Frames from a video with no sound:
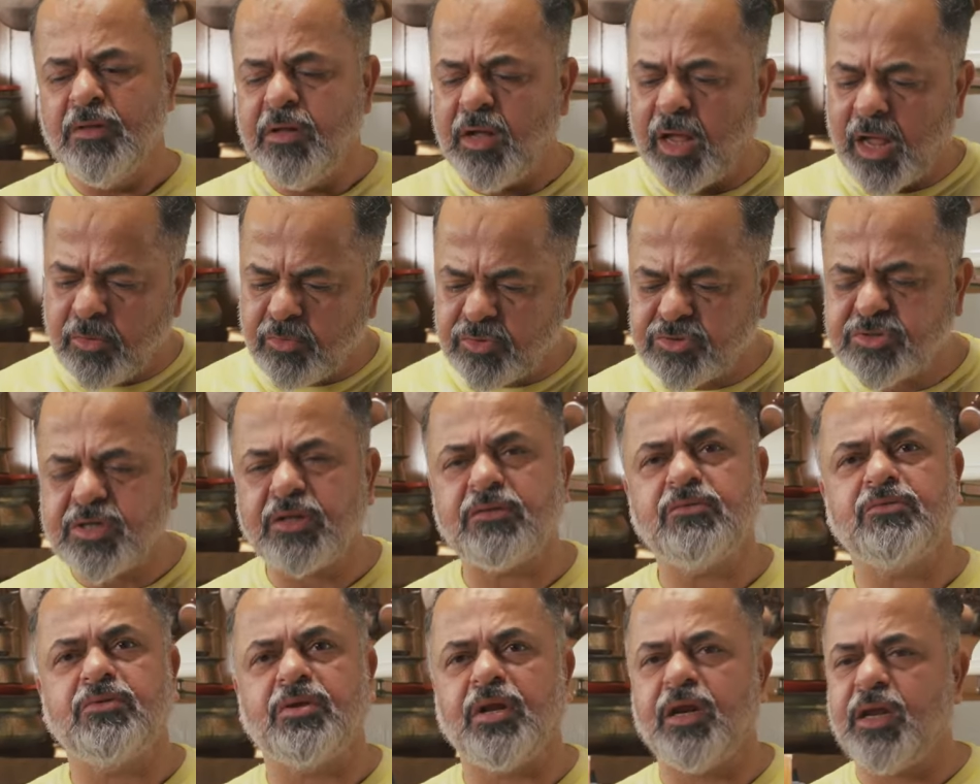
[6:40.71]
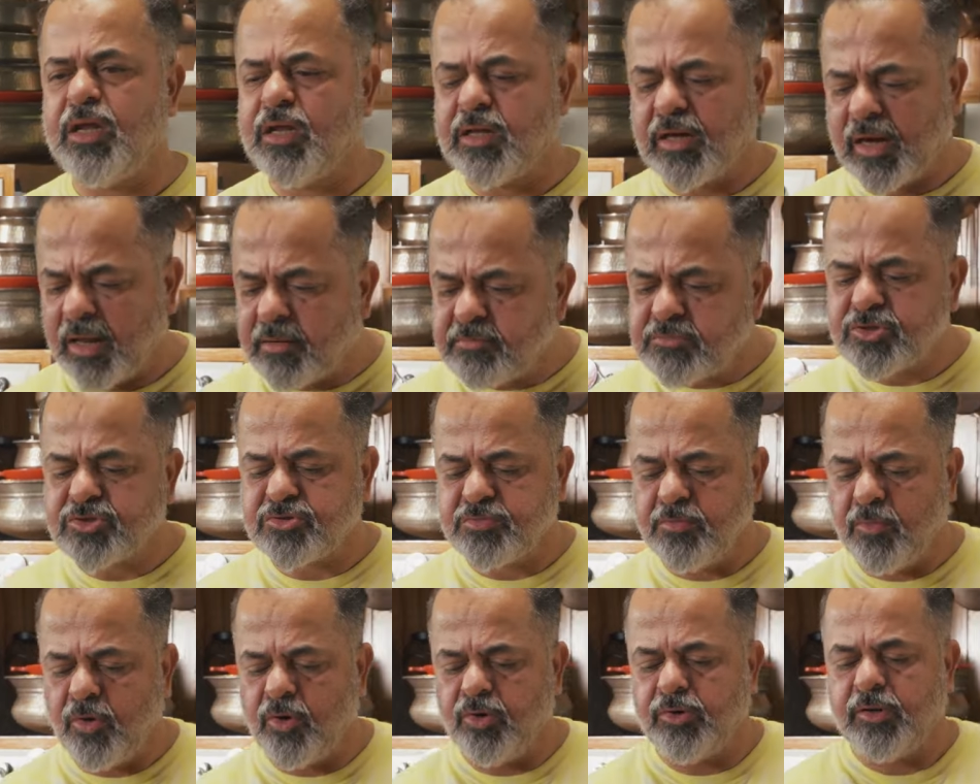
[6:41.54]
I would say 3 grams is
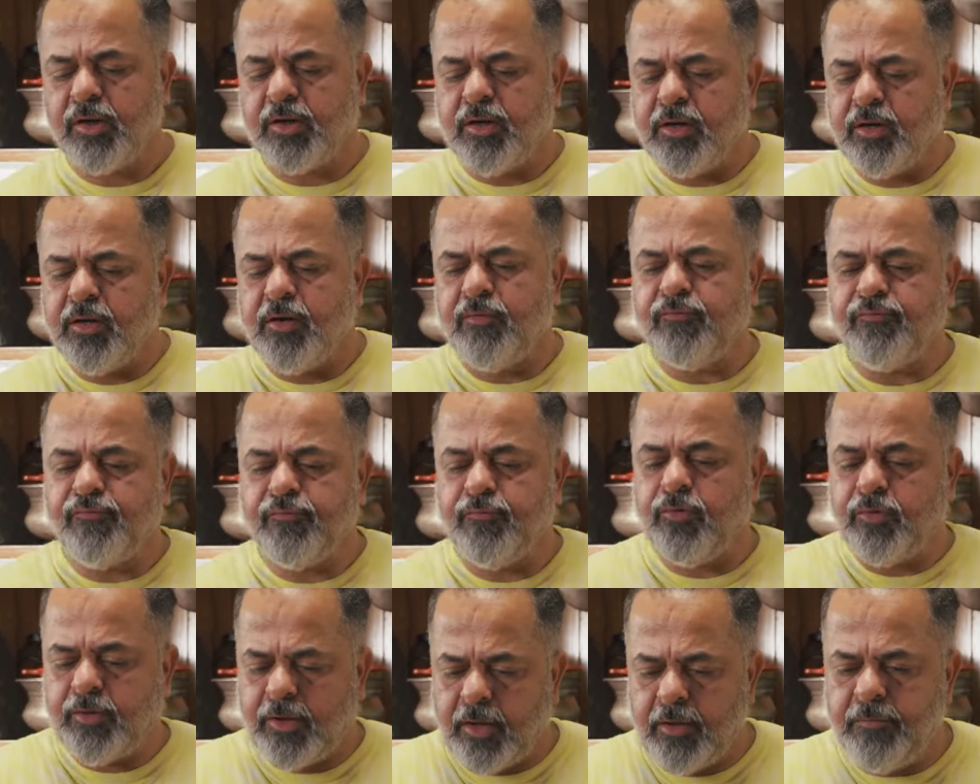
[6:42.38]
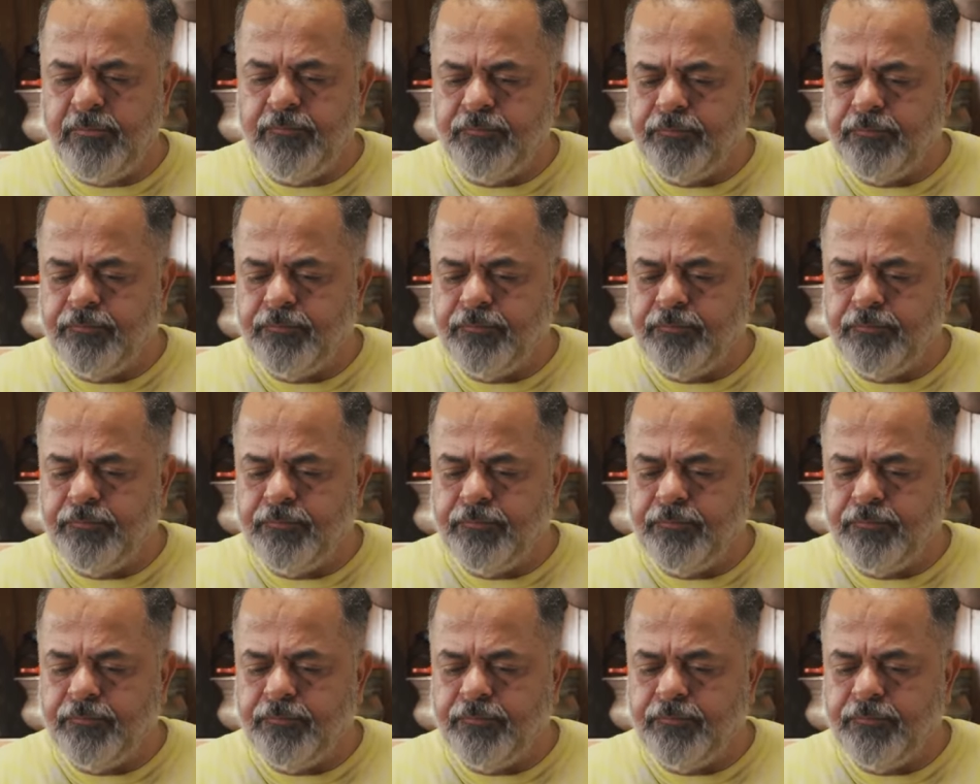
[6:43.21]
more than enough, okay.